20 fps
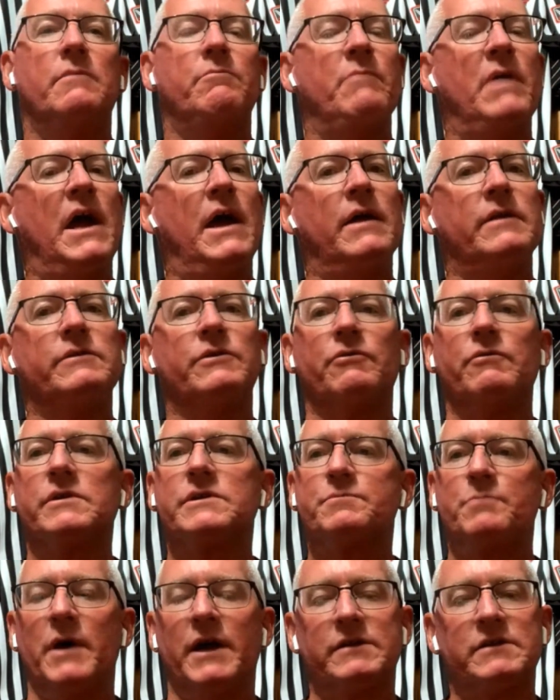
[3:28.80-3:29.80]
man, the
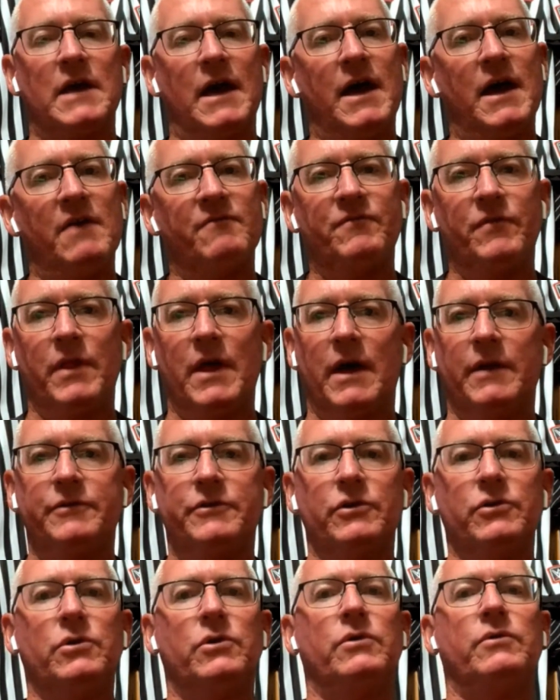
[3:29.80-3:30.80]
respect I have for
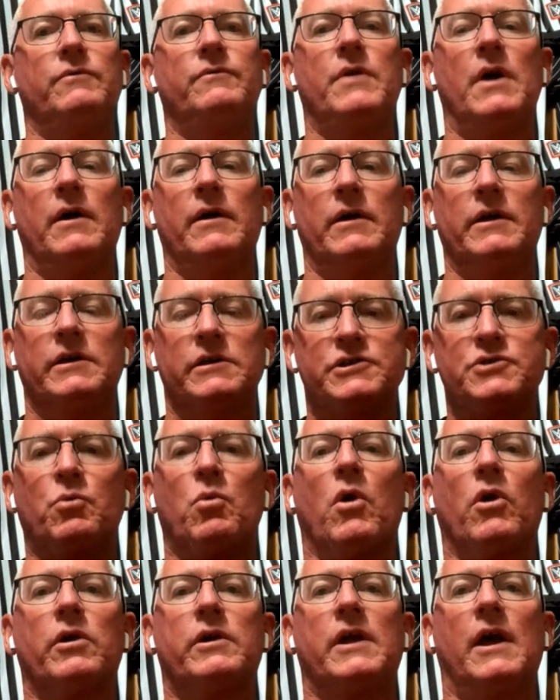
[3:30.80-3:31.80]
that dude, his
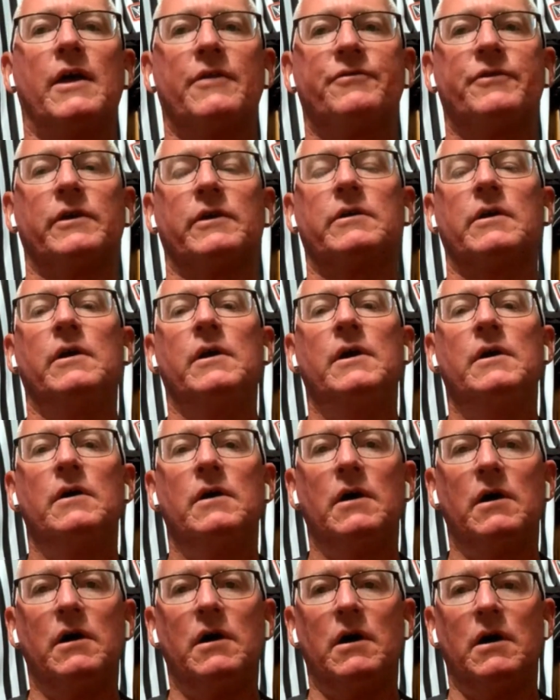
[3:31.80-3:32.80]
work ethic,
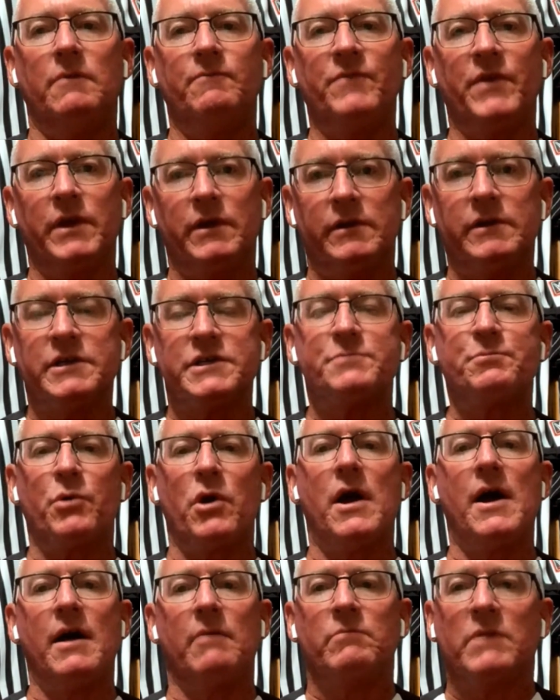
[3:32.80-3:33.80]
in his
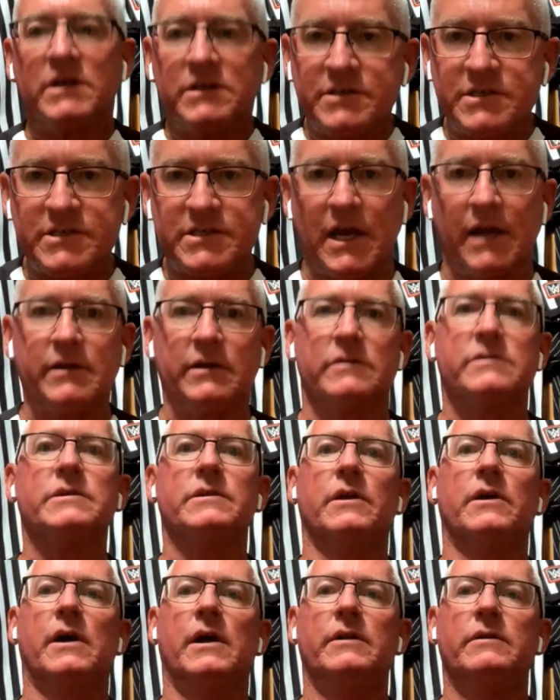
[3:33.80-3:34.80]
prime, second
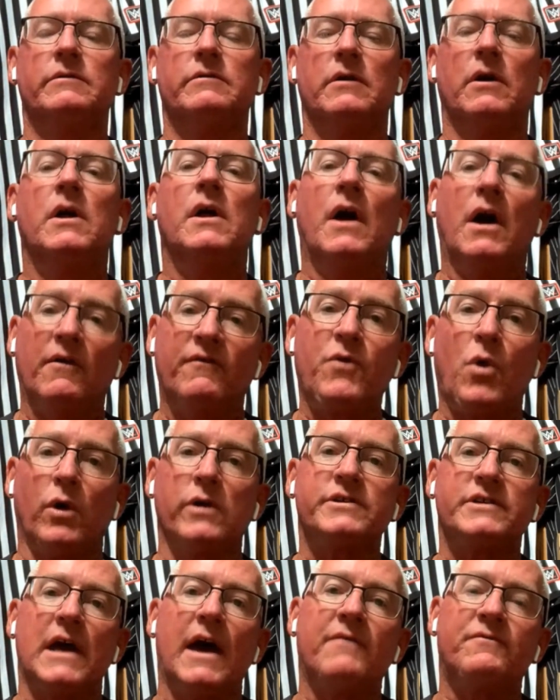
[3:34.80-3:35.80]
to none. Of
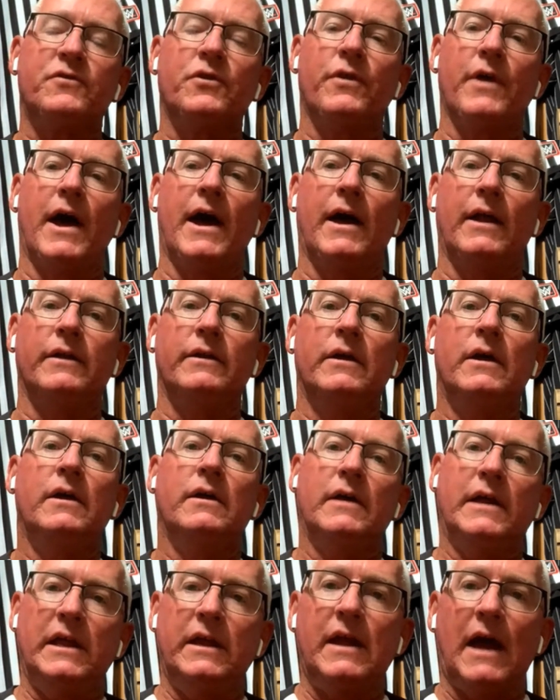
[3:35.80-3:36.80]
course, after that,
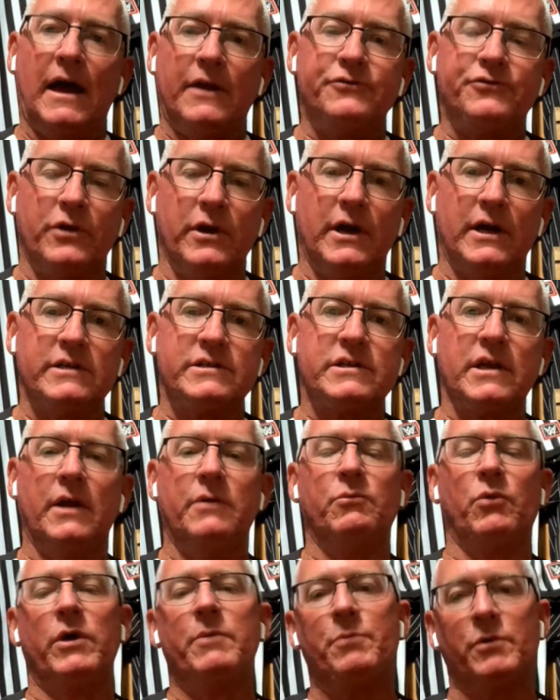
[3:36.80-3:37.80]
he got dressed
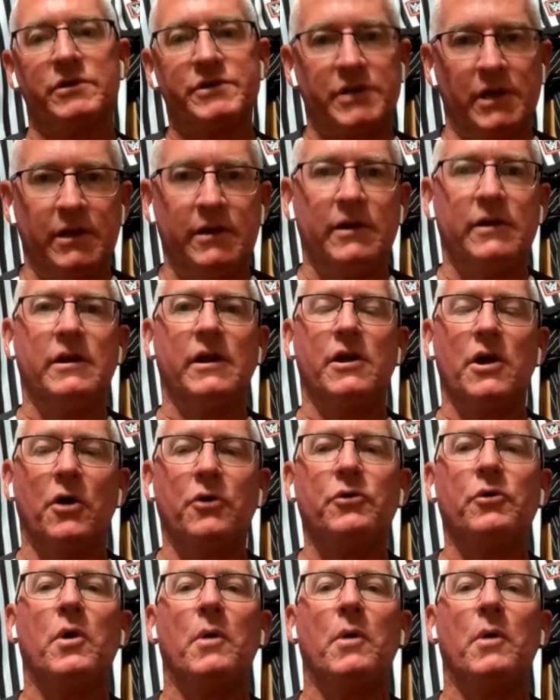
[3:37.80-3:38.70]
and we proceeded to go